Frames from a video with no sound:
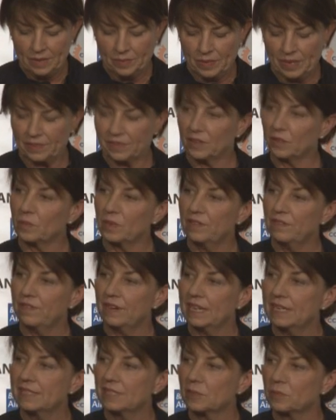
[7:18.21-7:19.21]
but that we
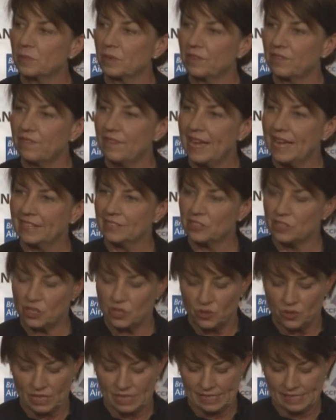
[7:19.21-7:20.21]
faced a profound
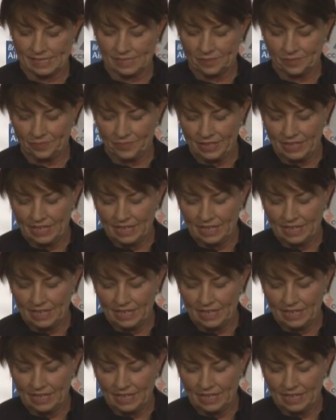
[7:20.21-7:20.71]
choice.